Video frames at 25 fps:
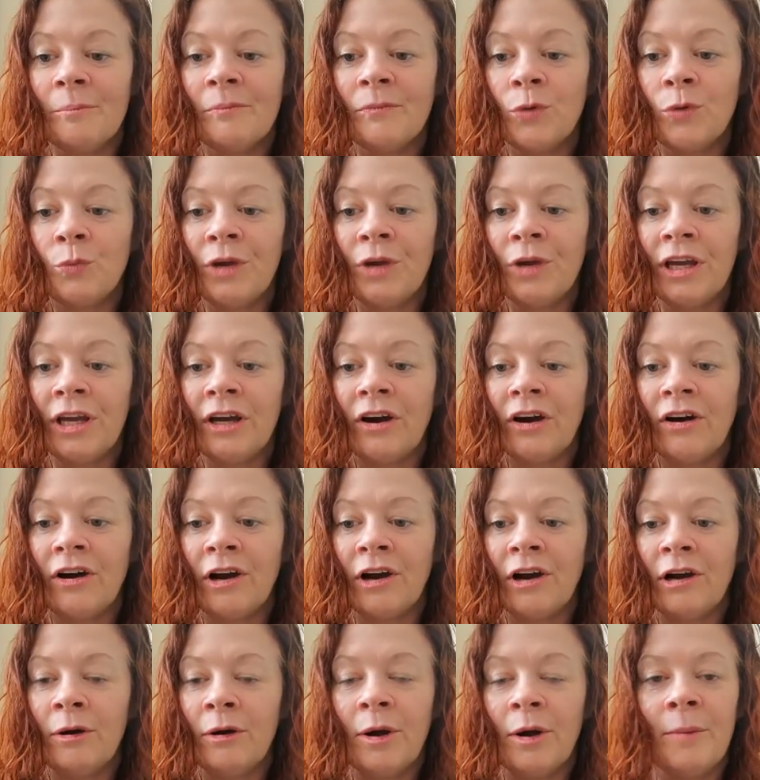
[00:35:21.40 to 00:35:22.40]
We
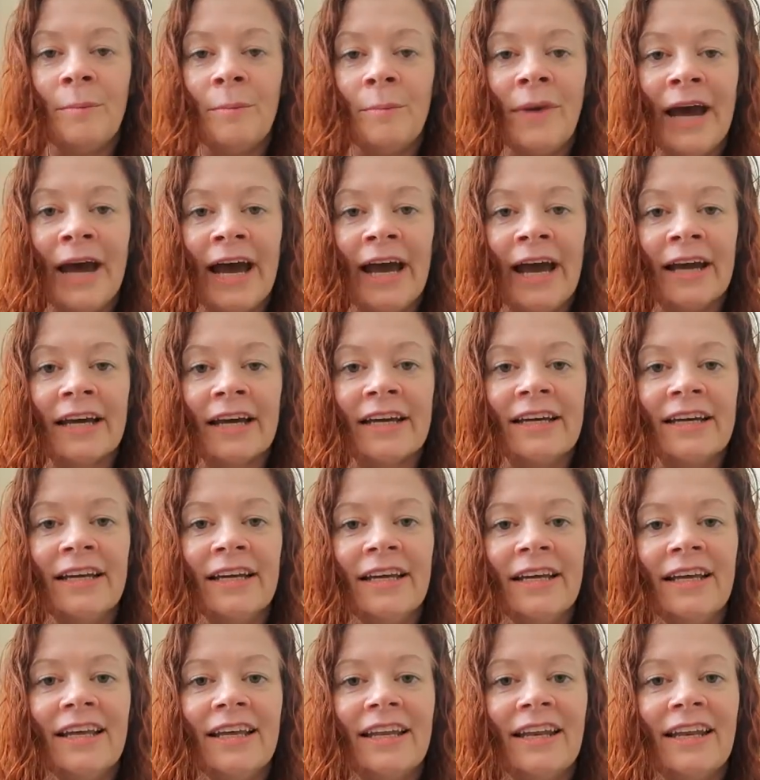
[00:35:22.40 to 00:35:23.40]
are back
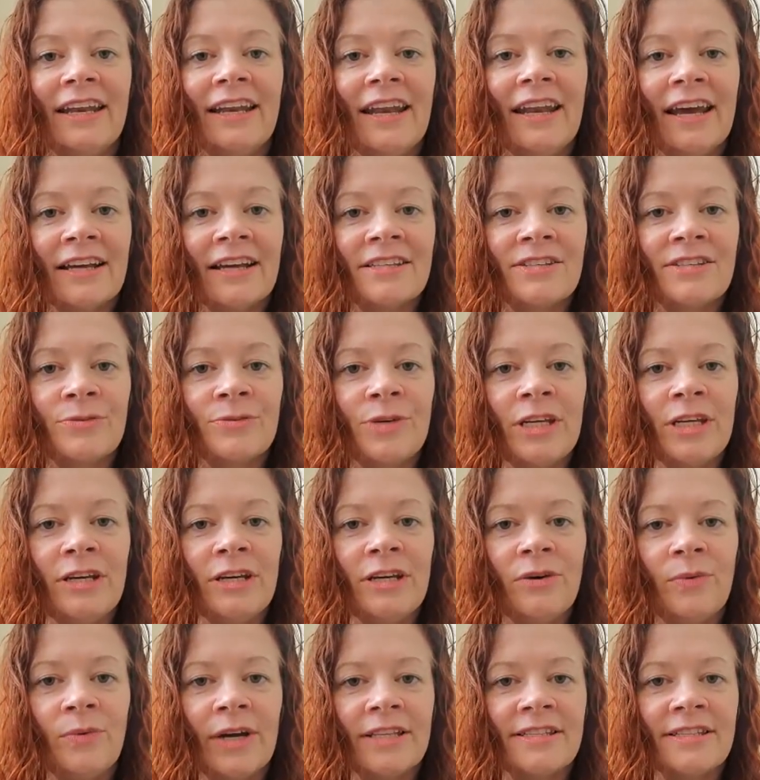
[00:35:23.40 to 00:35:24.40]
next week,
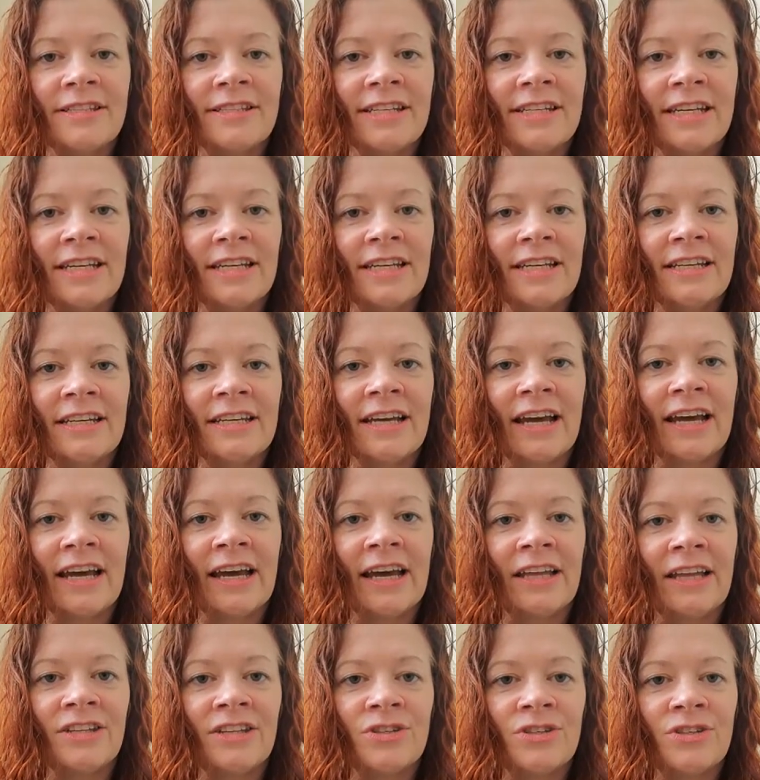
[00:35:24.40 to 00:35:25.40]
Wednesday
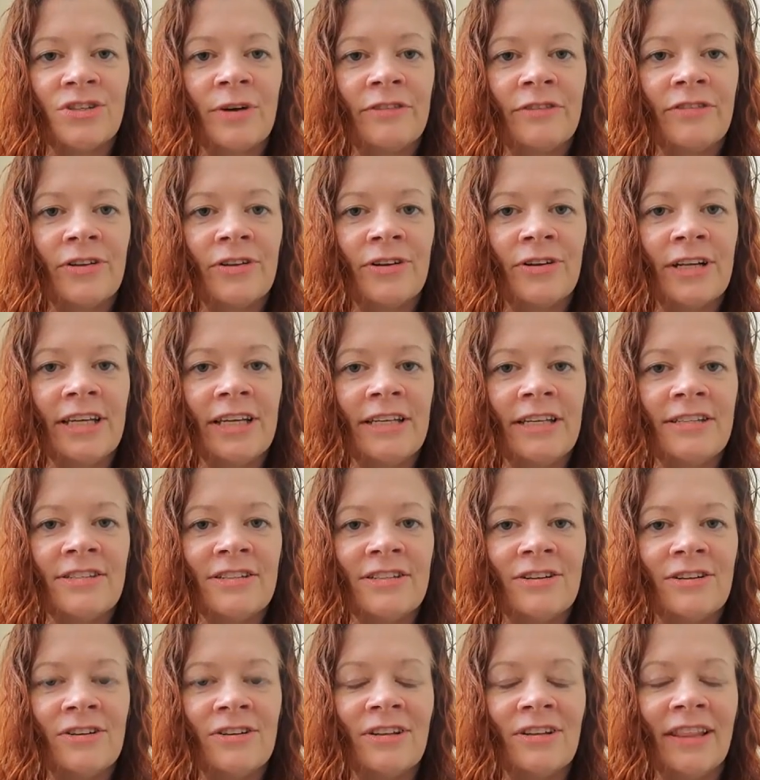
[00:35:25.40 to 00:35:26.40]
at 12:30
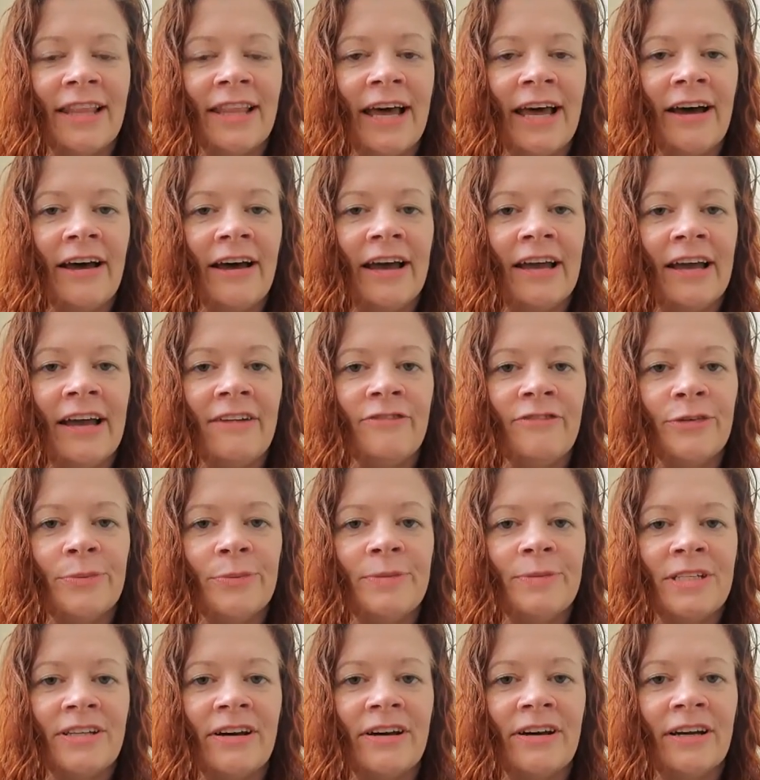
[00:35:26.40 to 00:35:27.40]
Eastern live. We'll
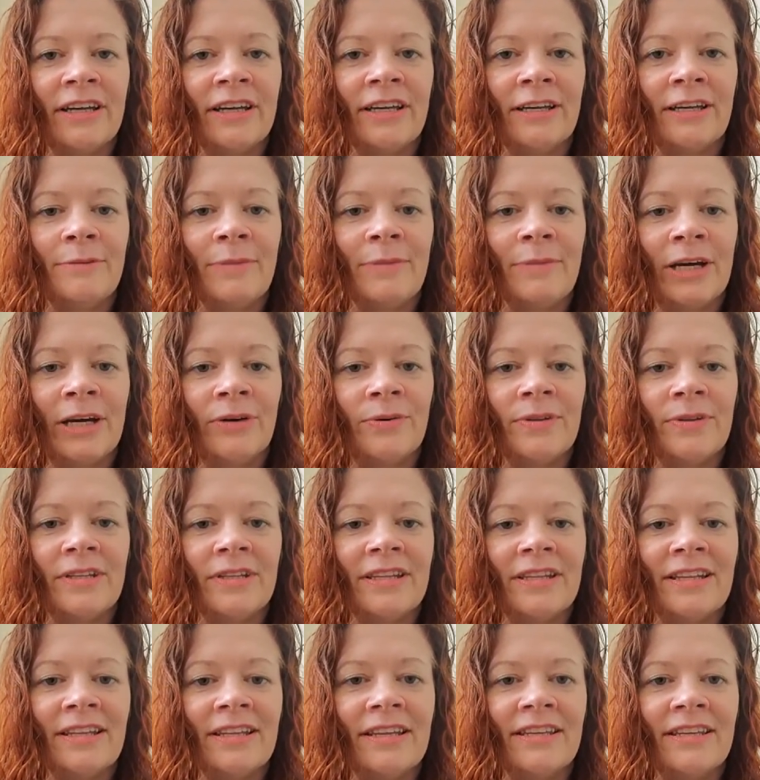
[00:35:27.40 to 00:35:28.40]
be talking about
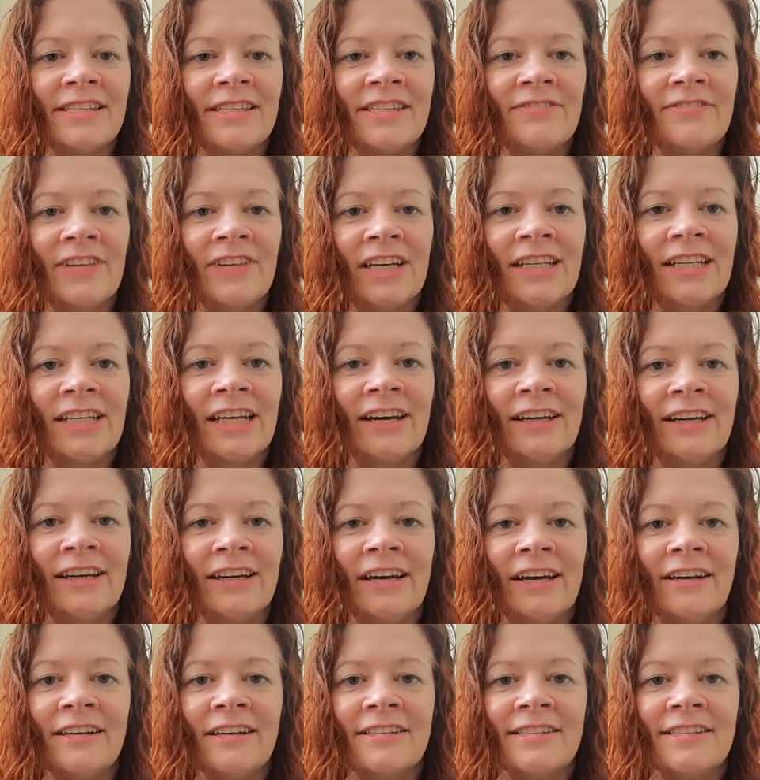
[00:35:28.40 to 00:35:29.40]

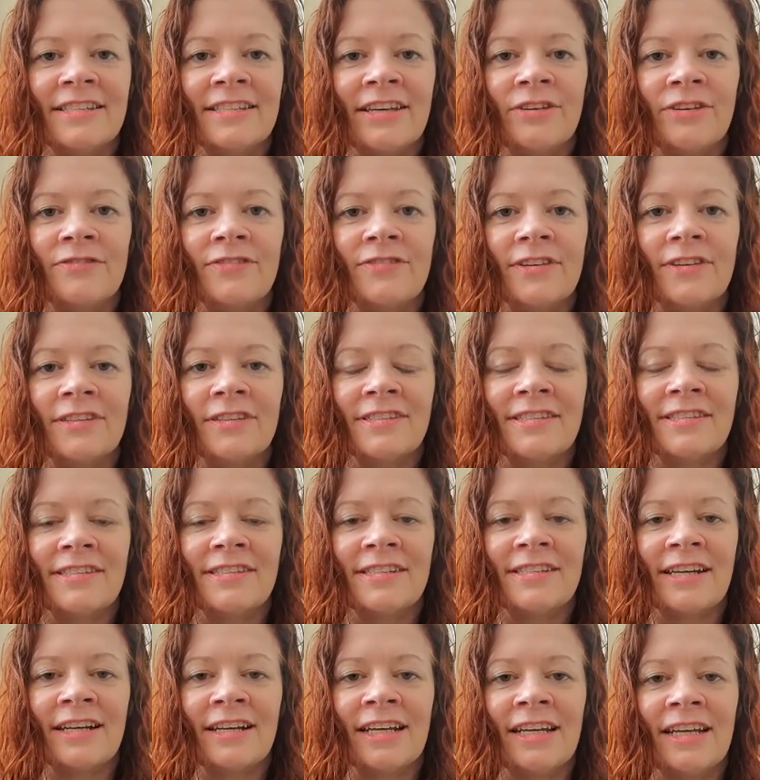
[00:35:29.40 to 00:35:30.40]
svadhyaya,
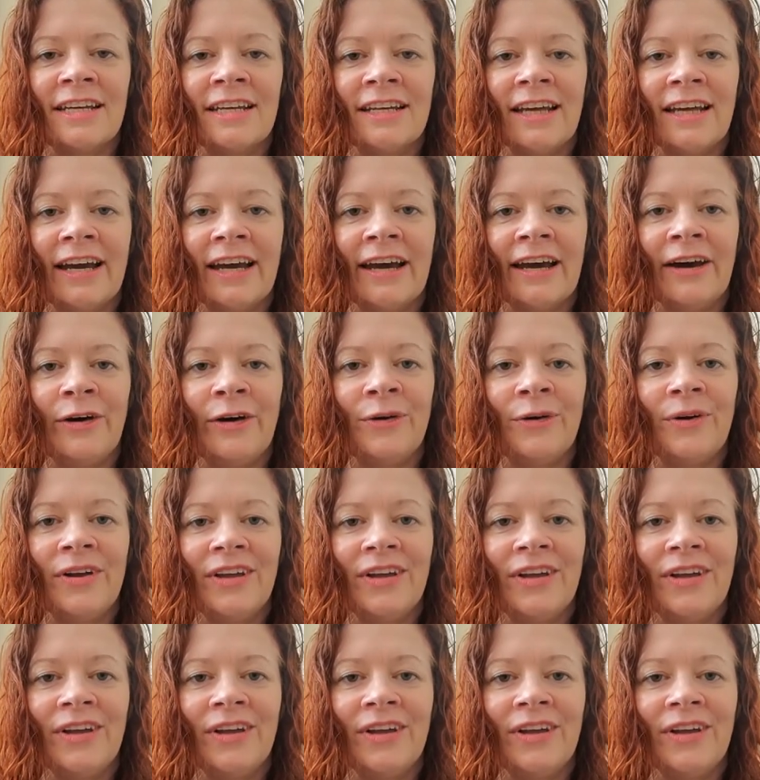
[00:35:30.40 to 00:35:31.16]
self-study, and how